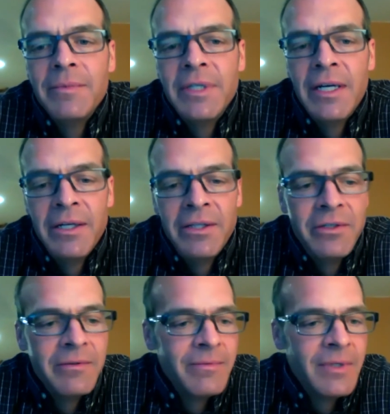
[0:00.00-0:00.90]
Yet
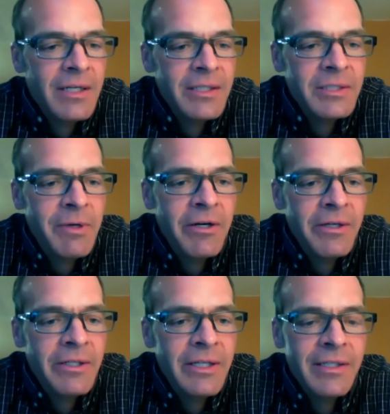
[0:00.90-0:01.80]
another kind of
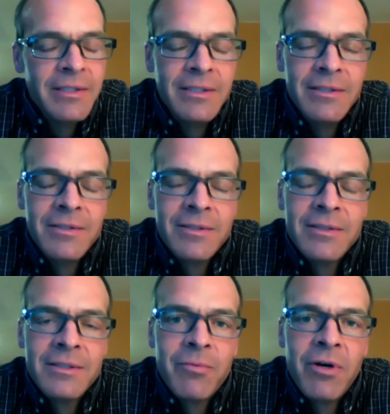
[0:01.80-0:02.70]
disparity that is
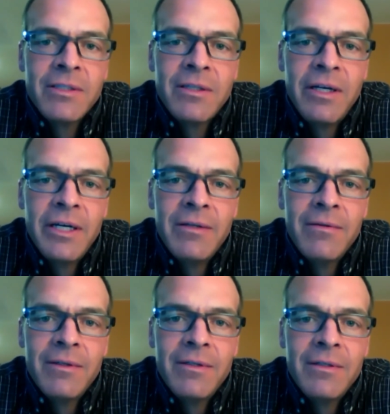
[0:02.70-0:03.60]
brought to light
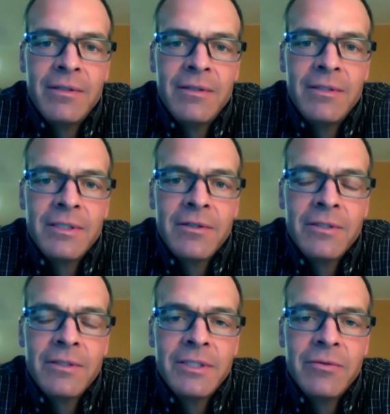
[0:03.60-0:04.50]
in this
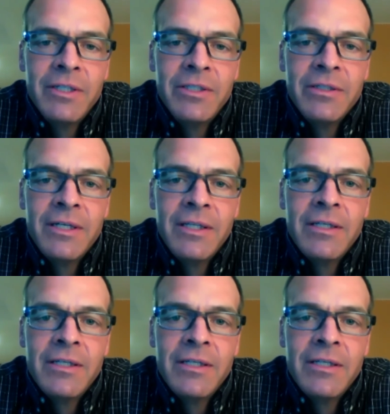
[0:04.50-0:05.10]
current situation, I